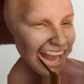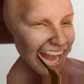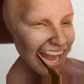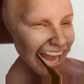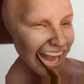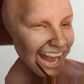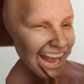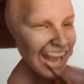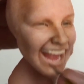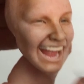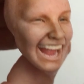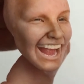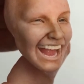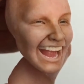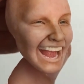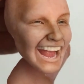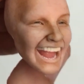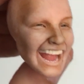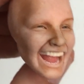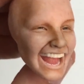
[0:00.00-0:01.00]
Oh,
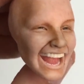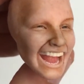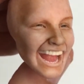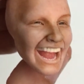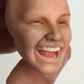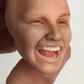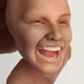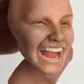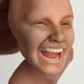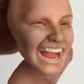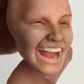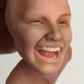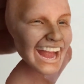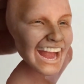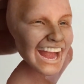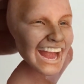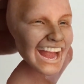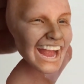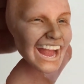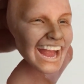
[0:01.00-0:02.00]
Jeanette is the one that
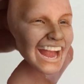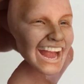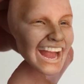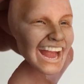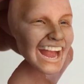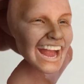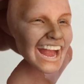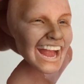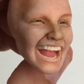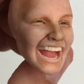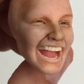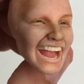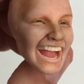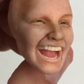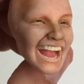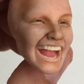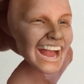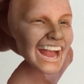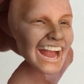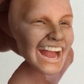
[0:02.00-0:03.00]

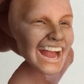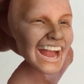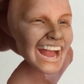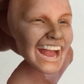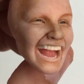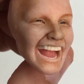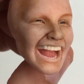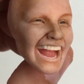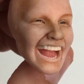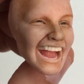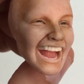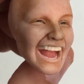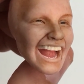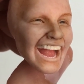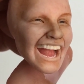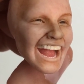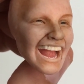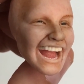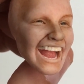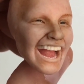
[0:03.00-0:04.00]

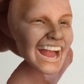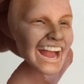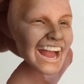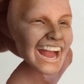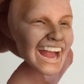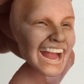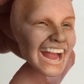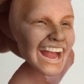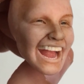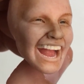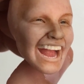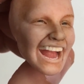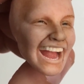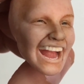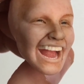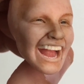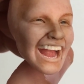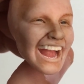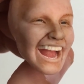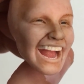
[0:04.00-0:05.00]
purchased
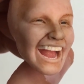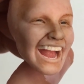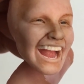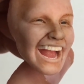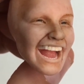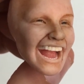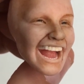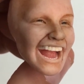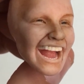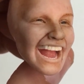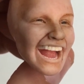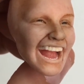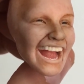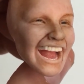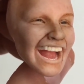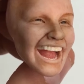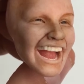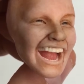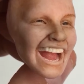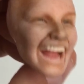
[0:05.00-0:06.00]
the Dreamer Girl.
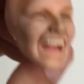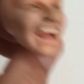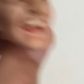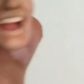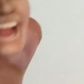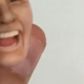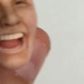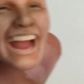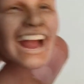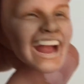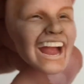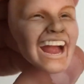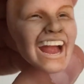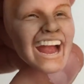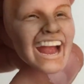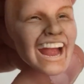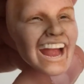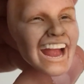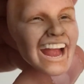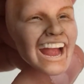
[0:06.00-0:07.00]
That is the one that
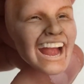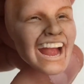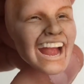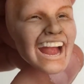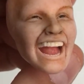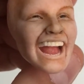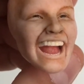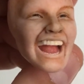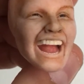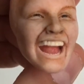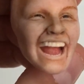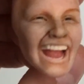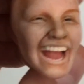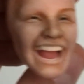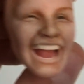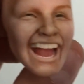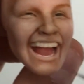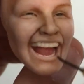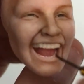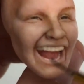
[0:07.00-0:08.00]
is looking like this
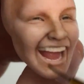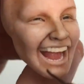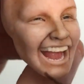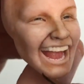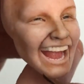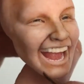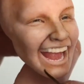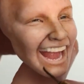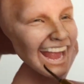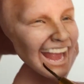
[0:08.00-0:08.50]
one a little bit.